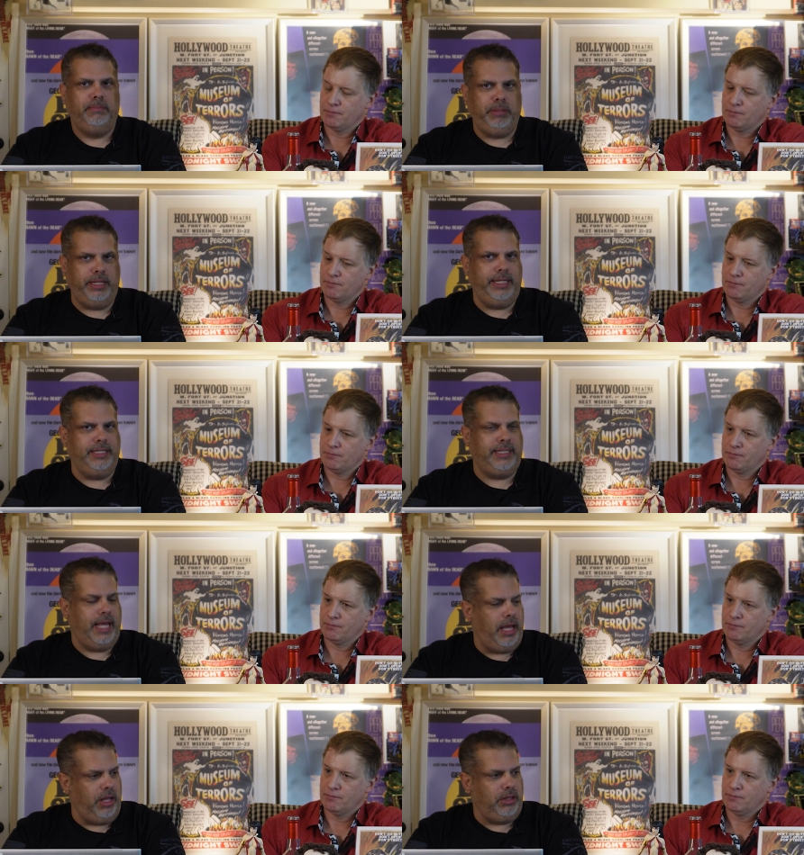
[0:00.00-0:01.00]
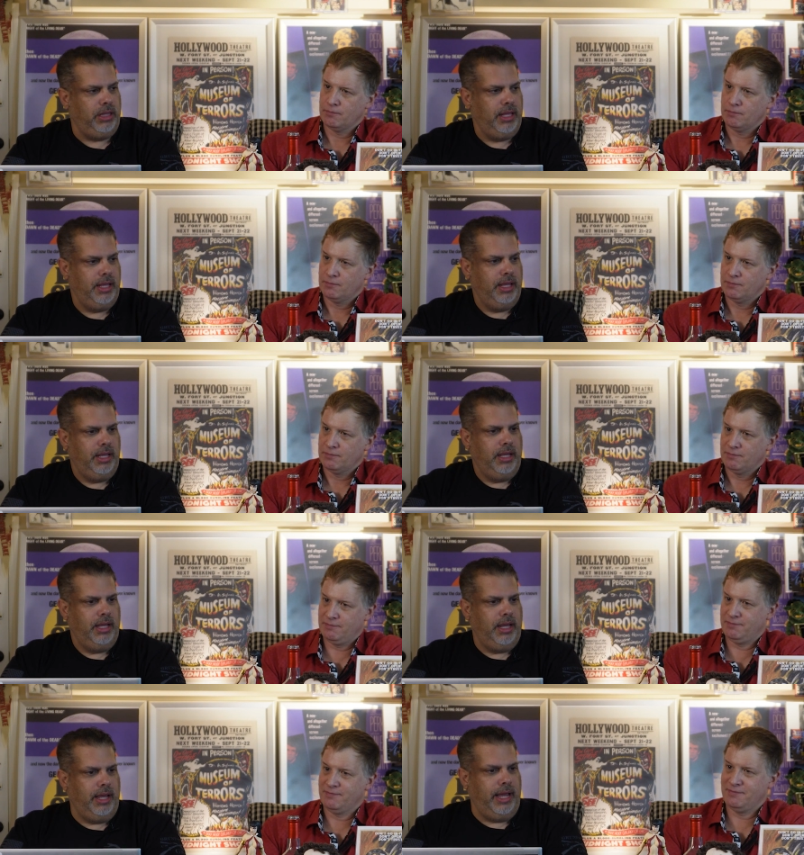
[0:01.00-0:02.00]
Speaker 1: bloody as hell.
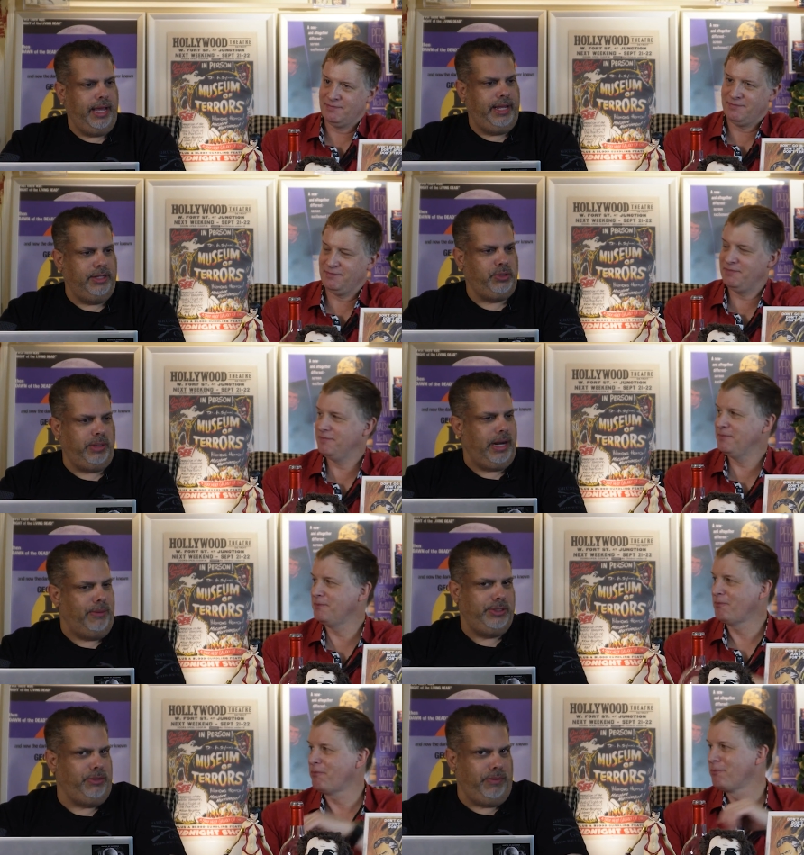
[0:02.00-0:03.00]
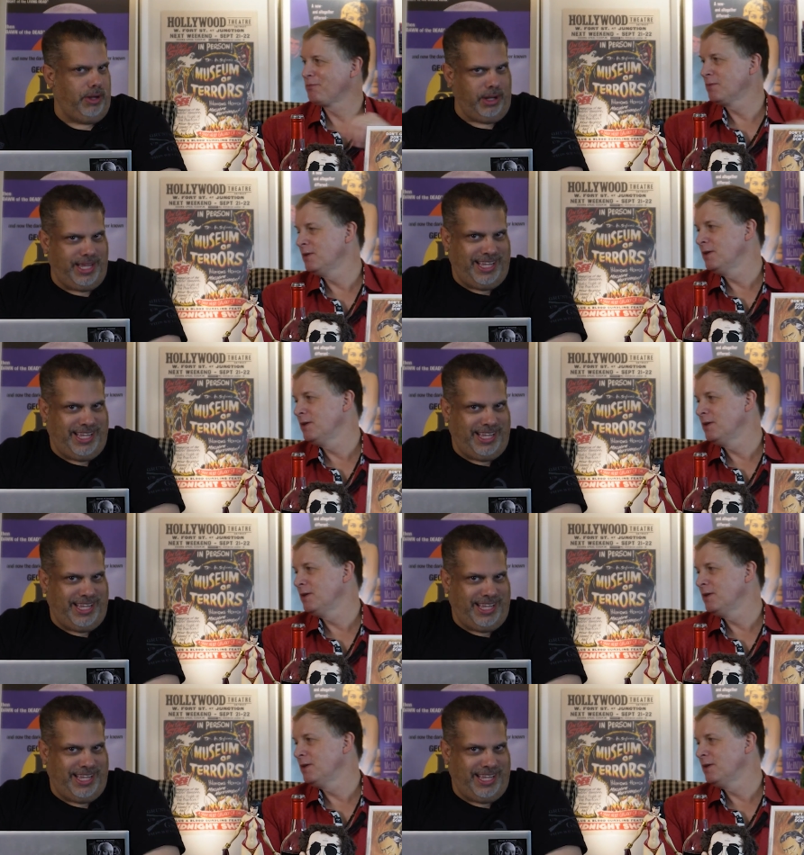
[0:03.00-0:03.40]
And guess what? I wasn't wrong.